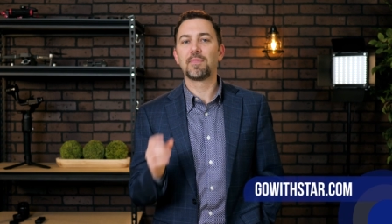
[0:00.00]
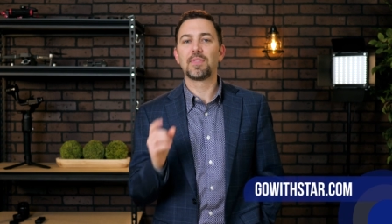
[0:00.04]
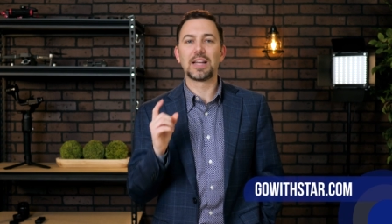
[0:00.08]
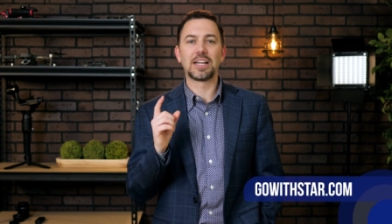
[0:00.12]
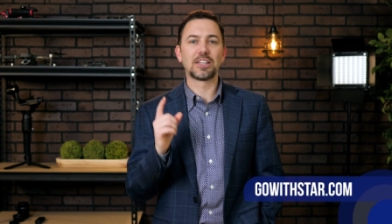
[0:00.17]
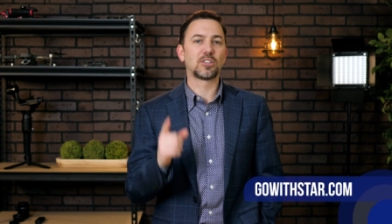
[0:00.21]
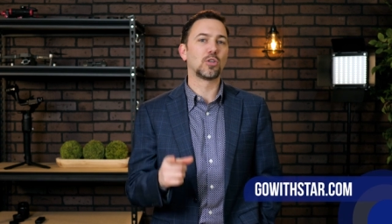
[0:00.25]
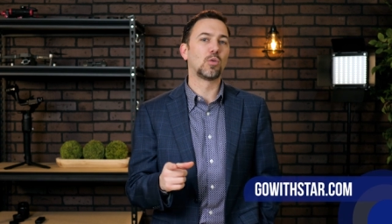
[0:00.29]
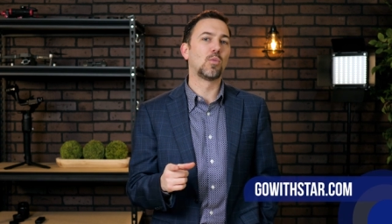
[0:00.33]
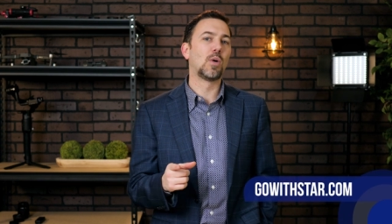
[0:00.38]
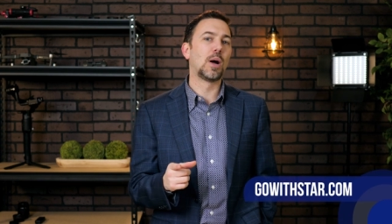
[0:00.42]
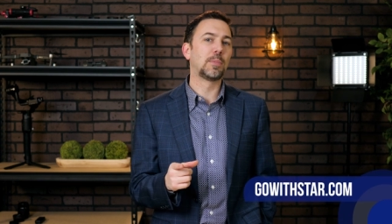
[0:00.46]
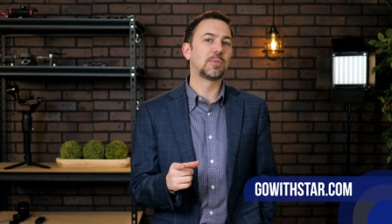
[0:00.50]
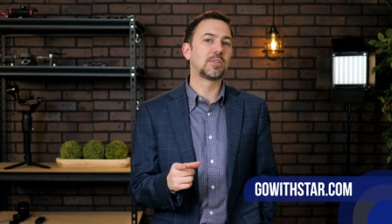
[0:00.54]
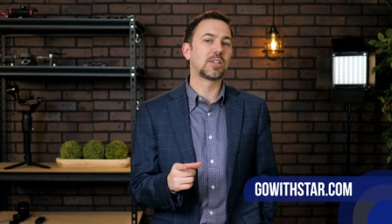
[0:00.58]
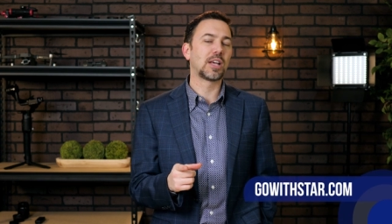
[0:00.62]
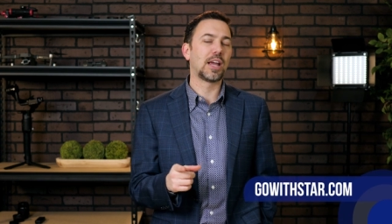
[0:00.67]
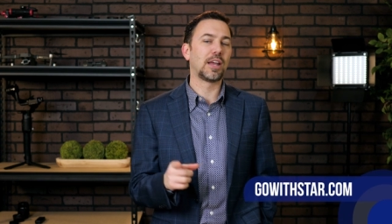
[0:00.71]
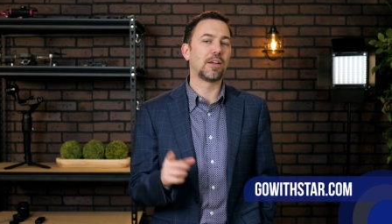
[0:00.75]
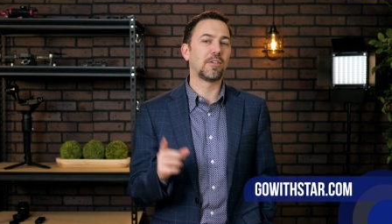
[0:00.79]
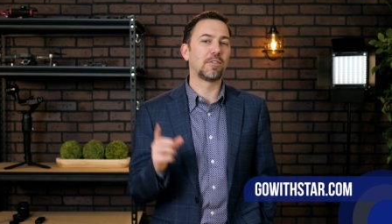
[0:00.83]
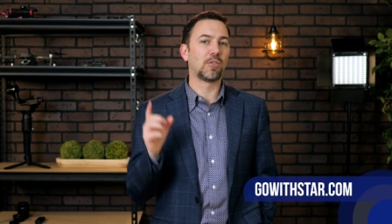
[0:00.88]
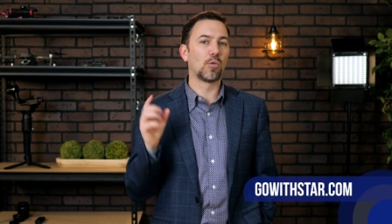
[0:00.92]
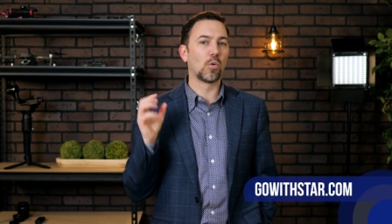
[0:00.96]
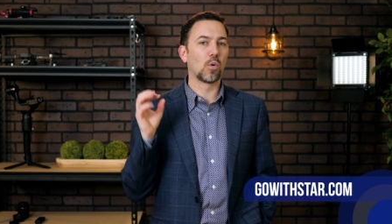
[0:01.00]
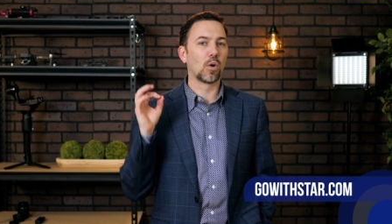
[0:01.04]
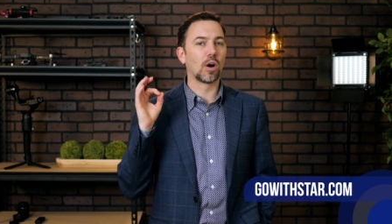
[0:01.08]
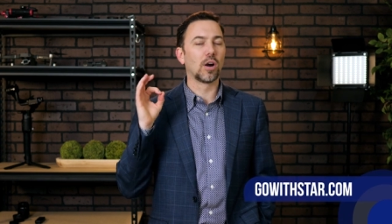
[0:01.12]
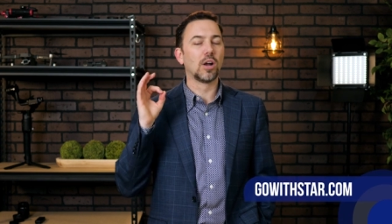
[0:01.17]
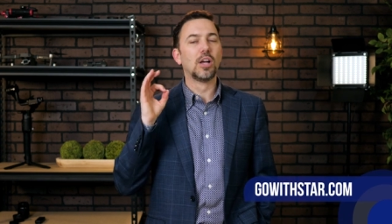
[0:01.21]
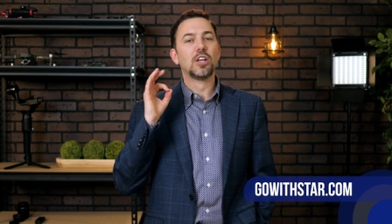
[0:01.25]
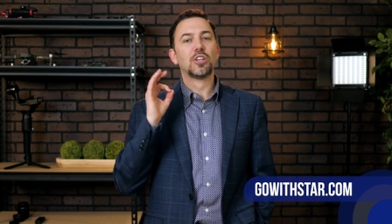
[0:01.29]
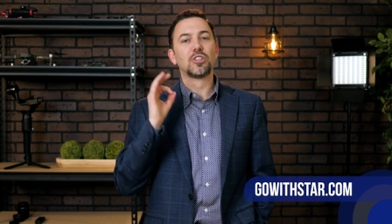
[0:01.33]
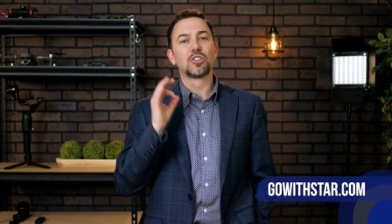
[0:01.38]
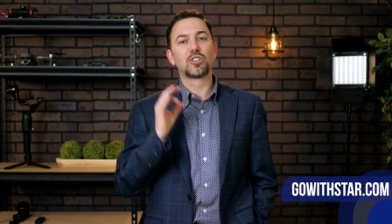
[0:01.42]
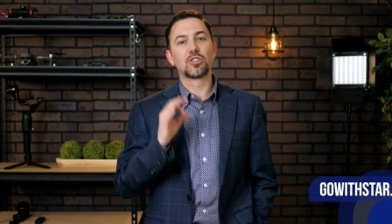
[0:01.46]
That's the website for
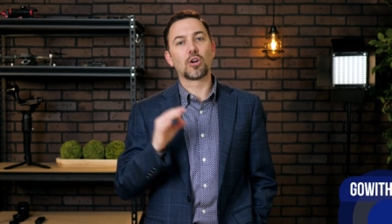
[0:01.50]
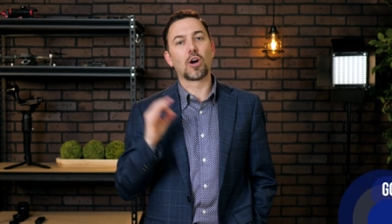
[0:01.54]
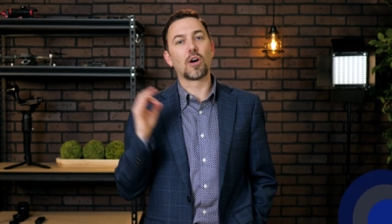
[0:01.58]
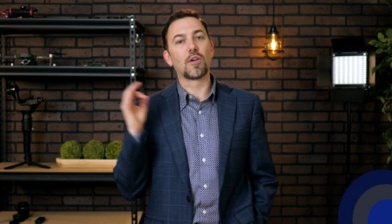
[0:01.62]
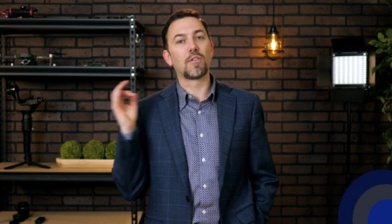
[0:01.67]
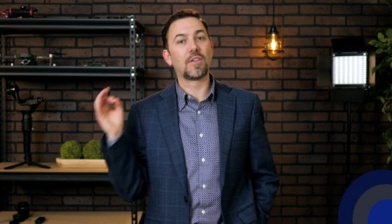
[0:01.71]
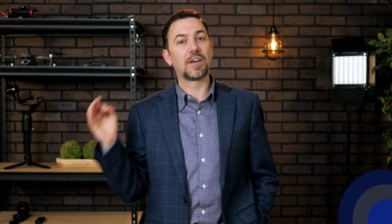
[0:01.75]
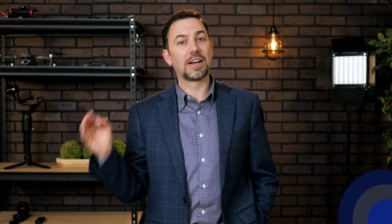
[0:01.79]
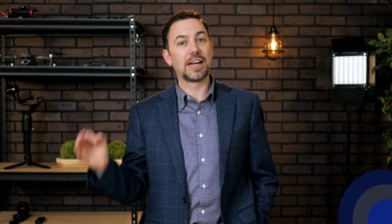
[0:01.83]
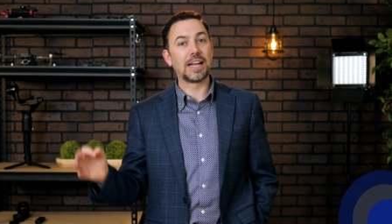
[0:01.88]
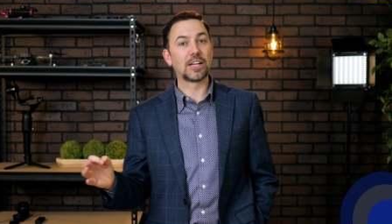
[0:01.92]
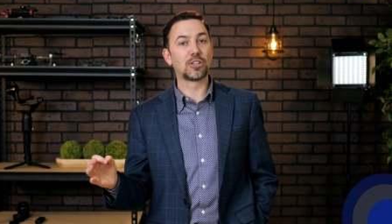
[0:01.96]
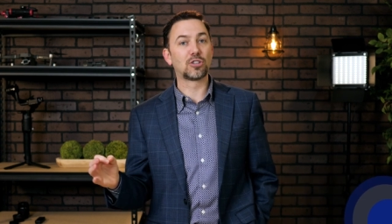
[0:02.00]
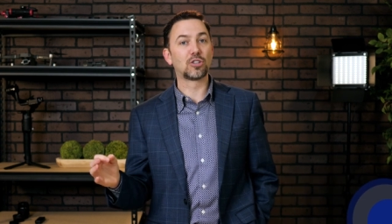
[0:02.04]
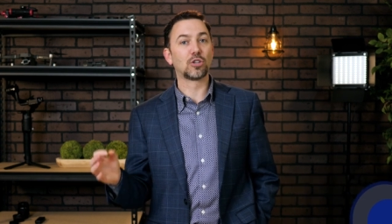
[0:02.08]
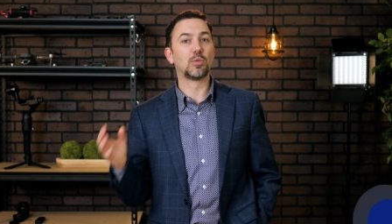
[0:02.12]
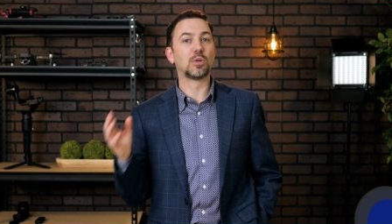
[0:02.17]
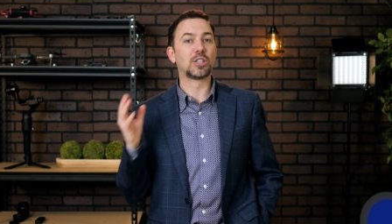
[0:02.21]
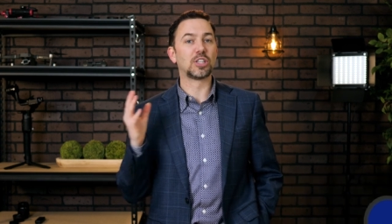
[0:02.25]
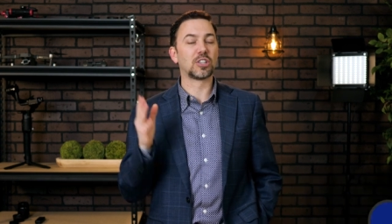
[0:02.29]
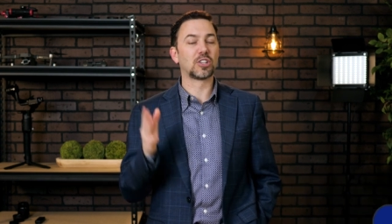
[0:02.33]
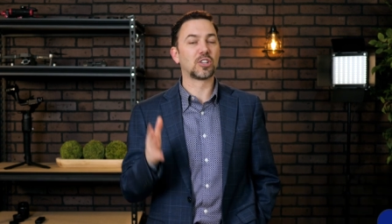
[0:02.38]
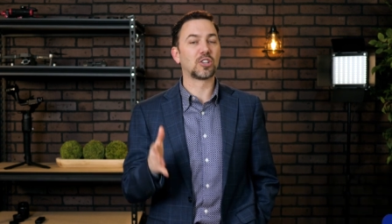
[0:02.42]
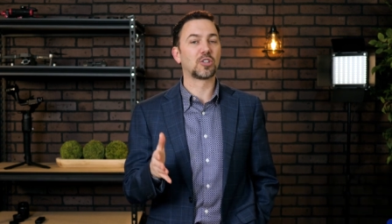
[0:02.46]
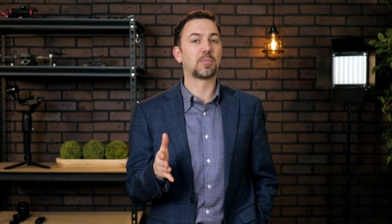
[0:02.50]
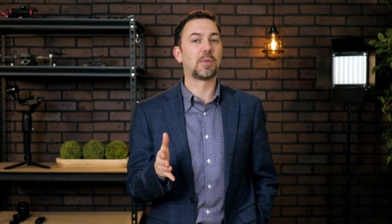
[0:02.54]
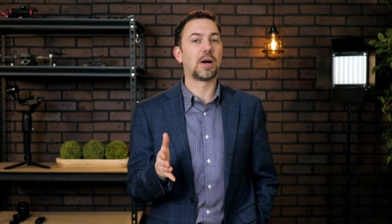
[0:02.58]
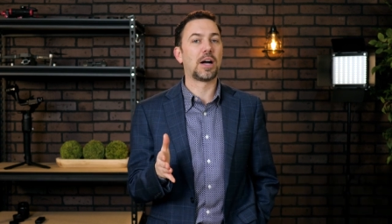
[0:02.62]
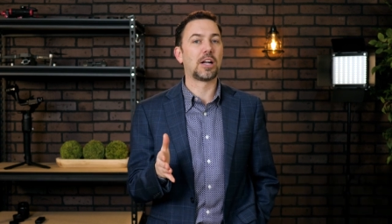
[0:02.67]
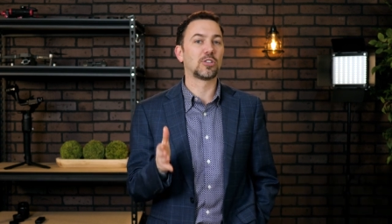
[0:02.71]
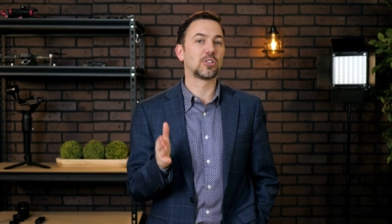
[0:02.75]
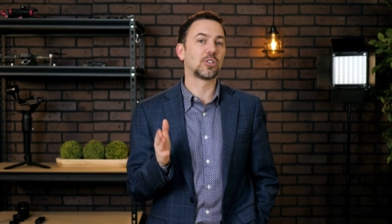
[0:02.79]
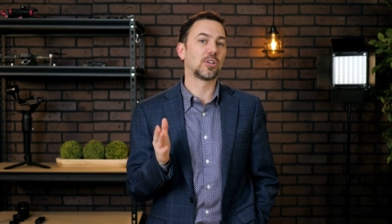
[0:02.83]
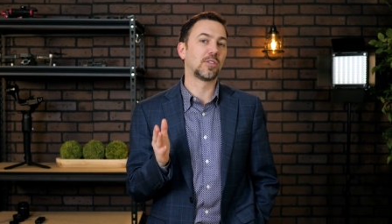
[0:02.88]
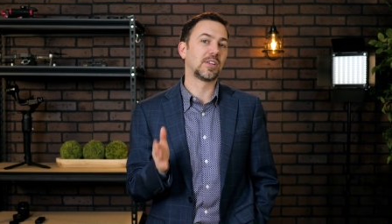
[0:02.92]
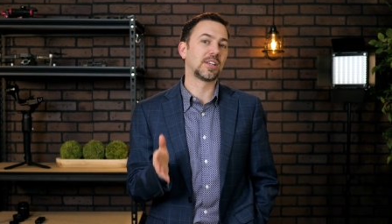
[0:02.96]
Star Financial, which is the
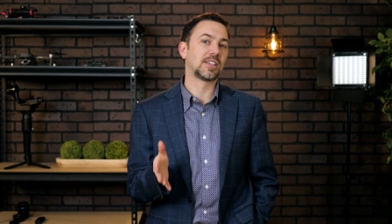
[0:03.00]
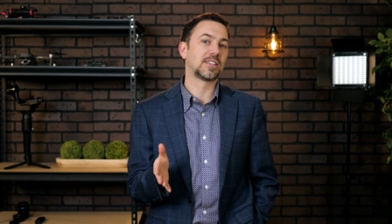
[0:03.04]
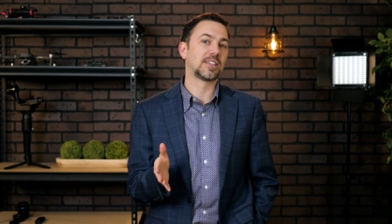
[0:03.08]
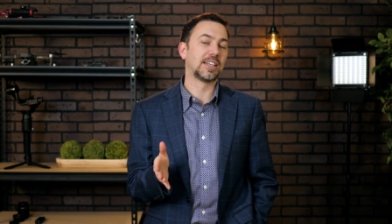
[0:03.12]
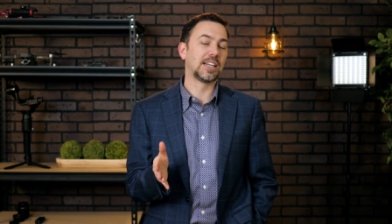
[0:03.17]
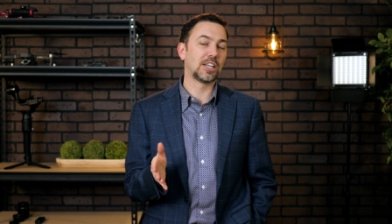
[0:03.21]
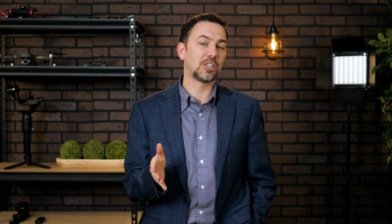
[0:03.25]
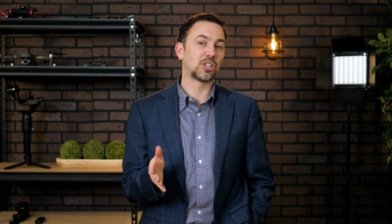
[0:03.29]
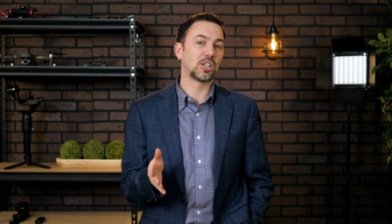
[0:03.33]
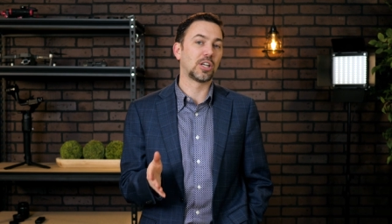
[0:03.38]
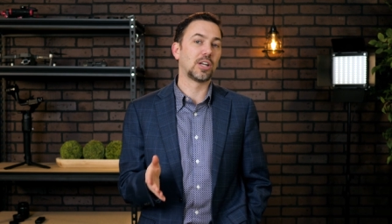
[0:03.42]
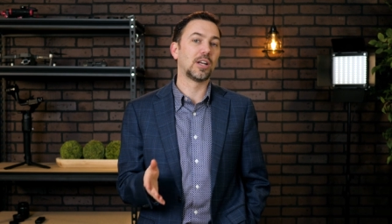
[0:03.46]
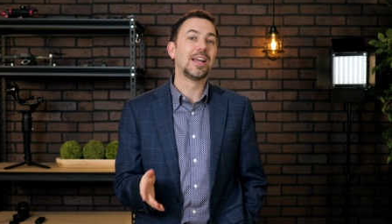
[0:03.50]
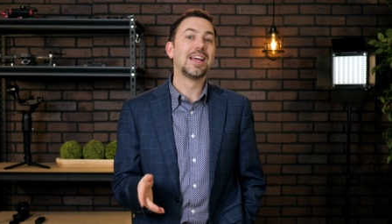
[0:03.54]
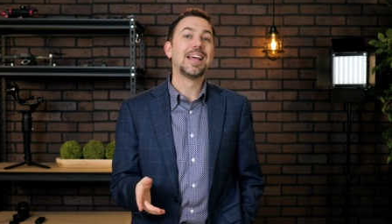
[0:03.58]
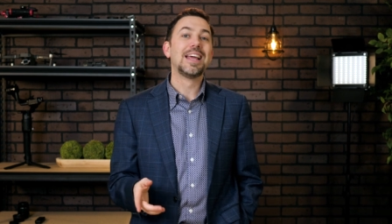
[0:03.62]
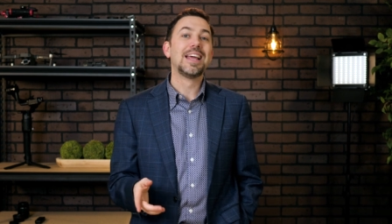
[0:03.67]
sponsor of this edition.